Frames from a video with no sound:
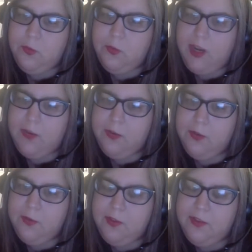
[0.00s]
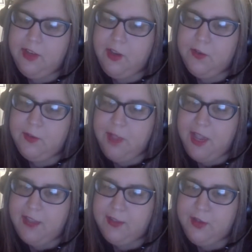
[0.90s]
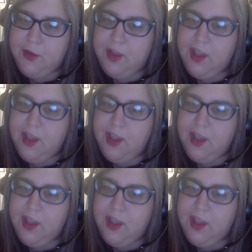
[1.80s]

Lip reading: waiting room if it goes past noon?